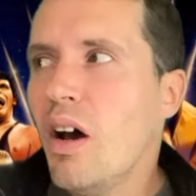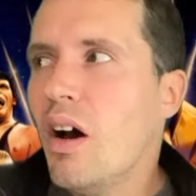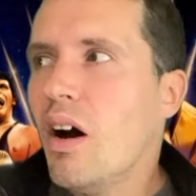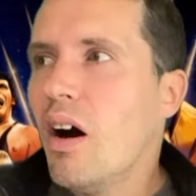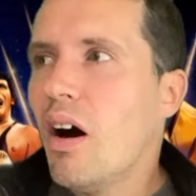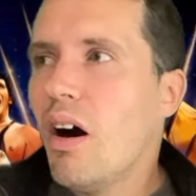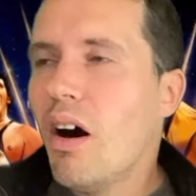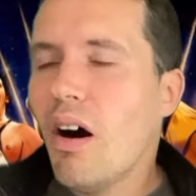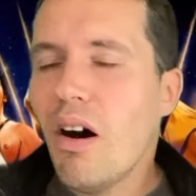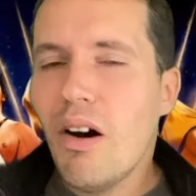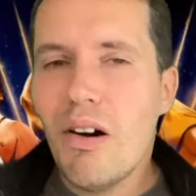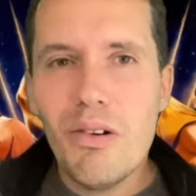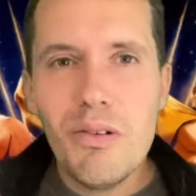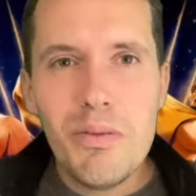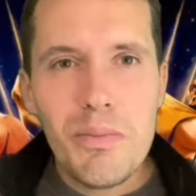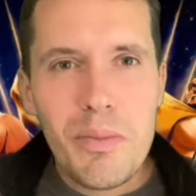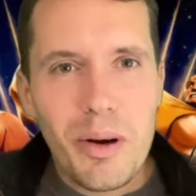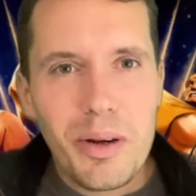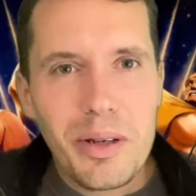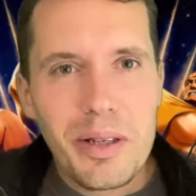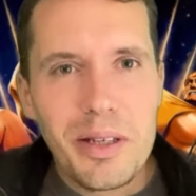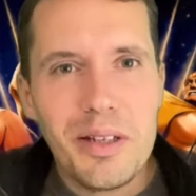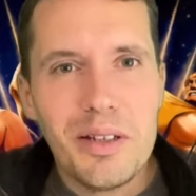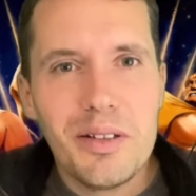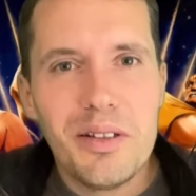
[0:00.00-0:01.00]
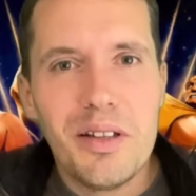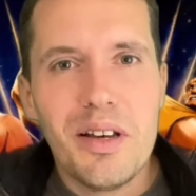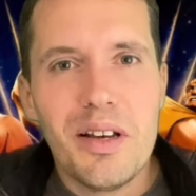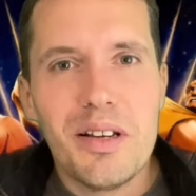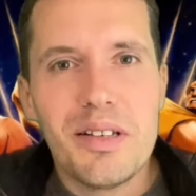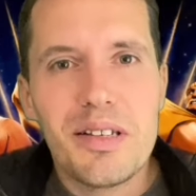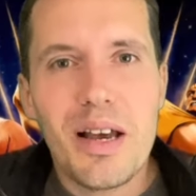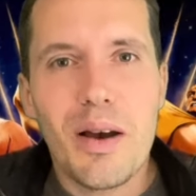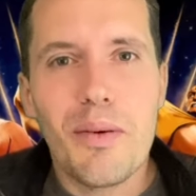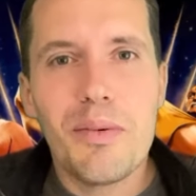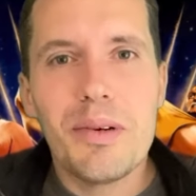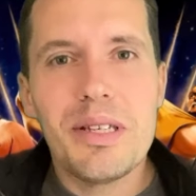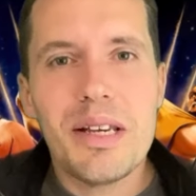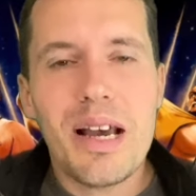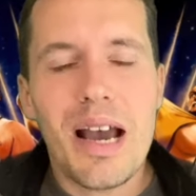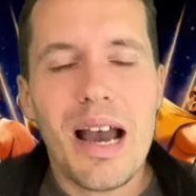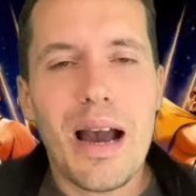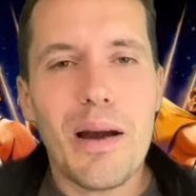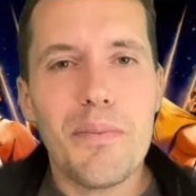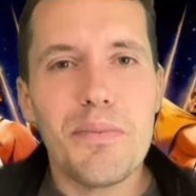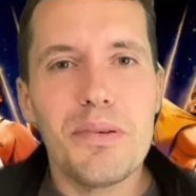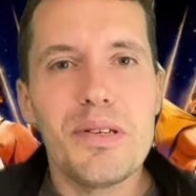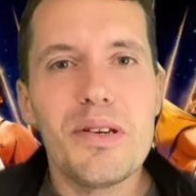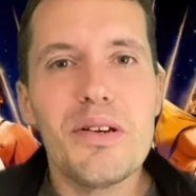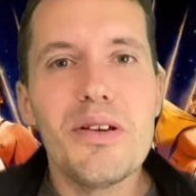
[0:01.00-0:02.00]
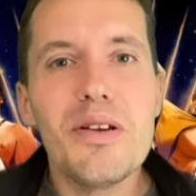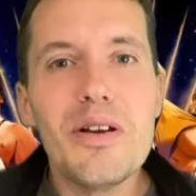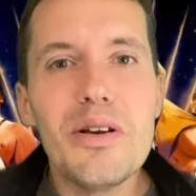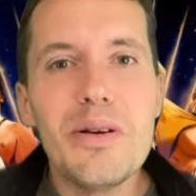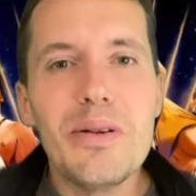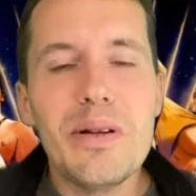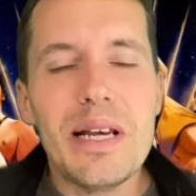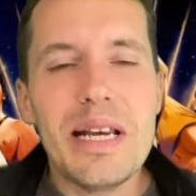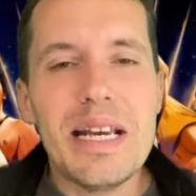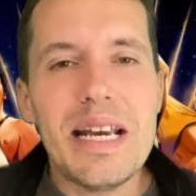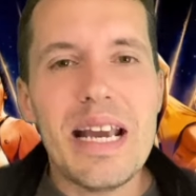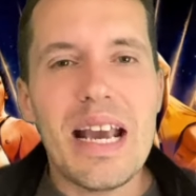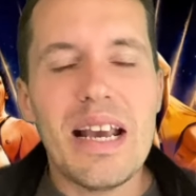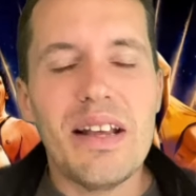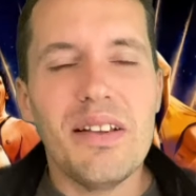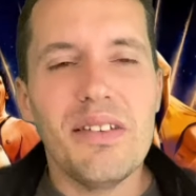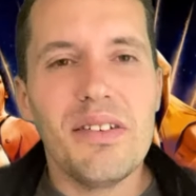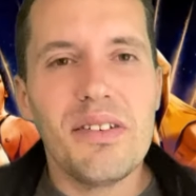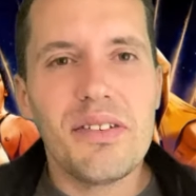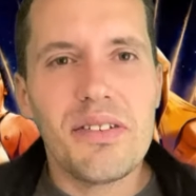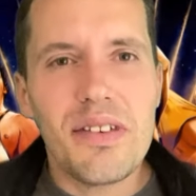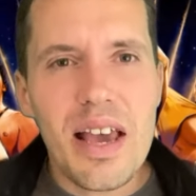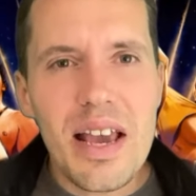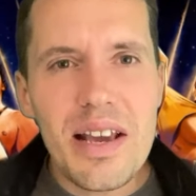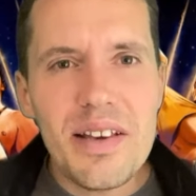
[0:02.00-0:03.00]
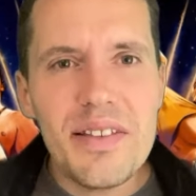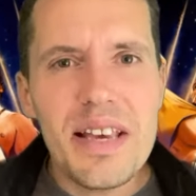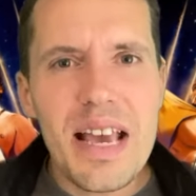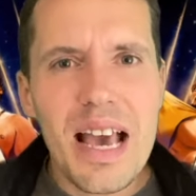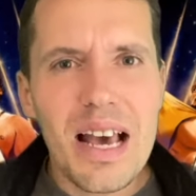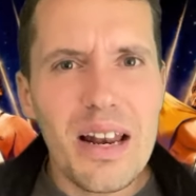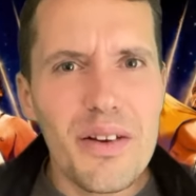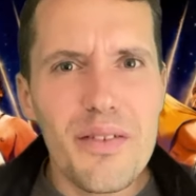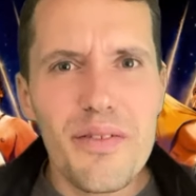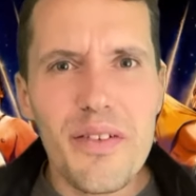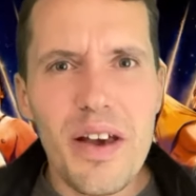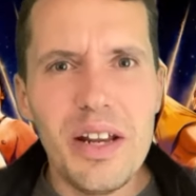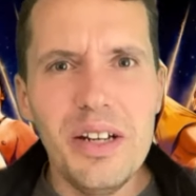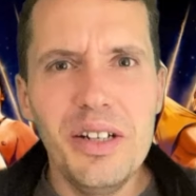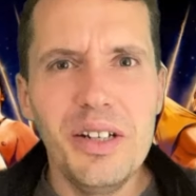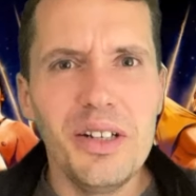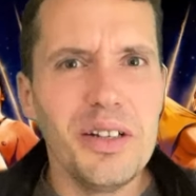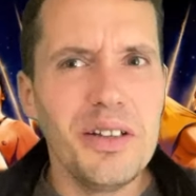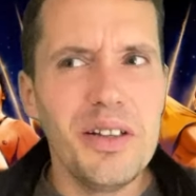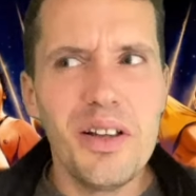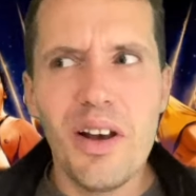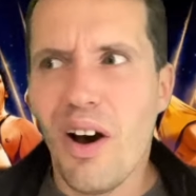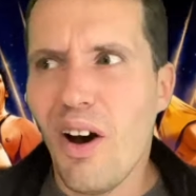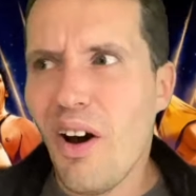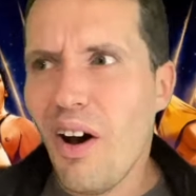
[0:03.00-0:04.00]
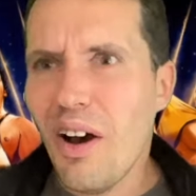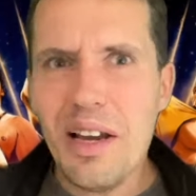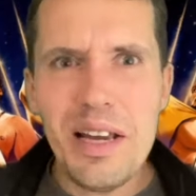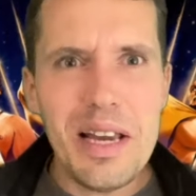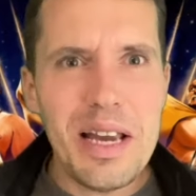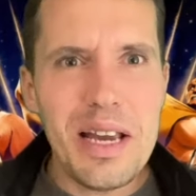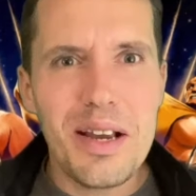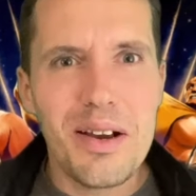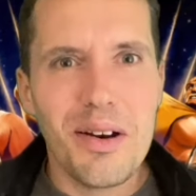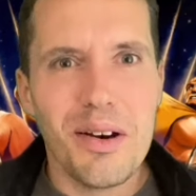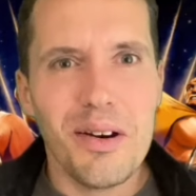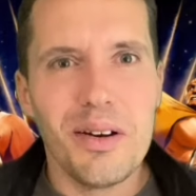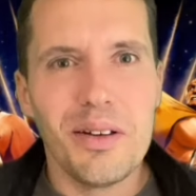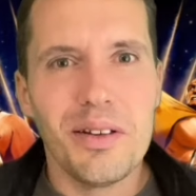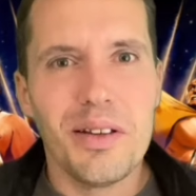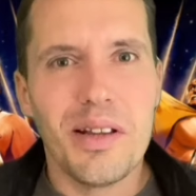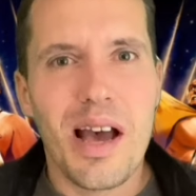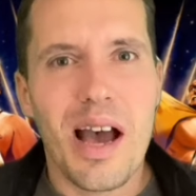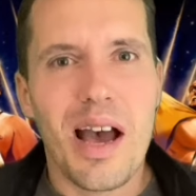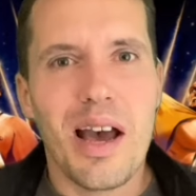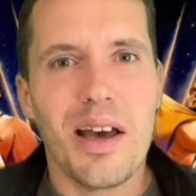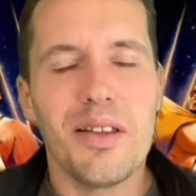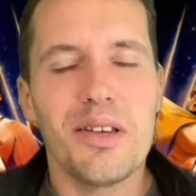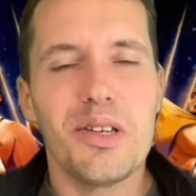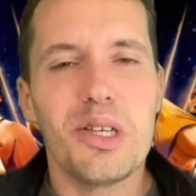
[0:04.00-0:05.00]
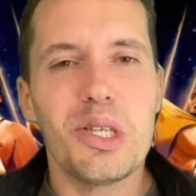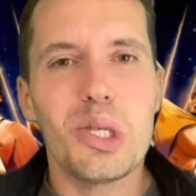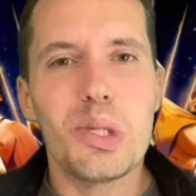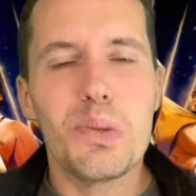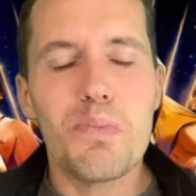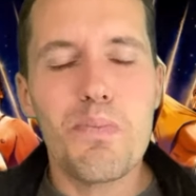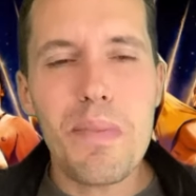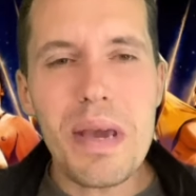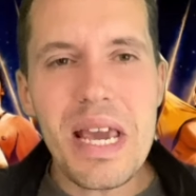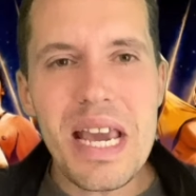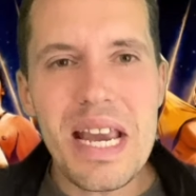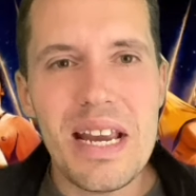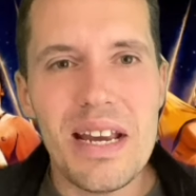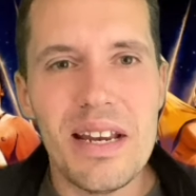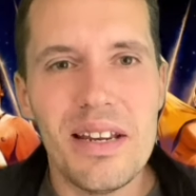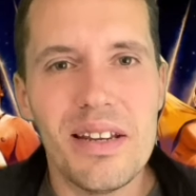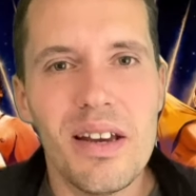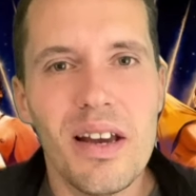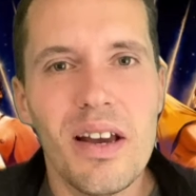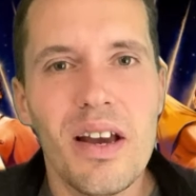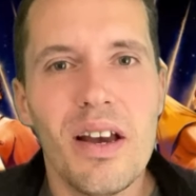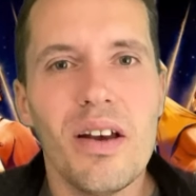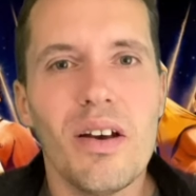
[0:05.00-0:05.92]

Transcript: Oh my goodness, that was absolutely insane. The elevation, the height he got on that, the speed.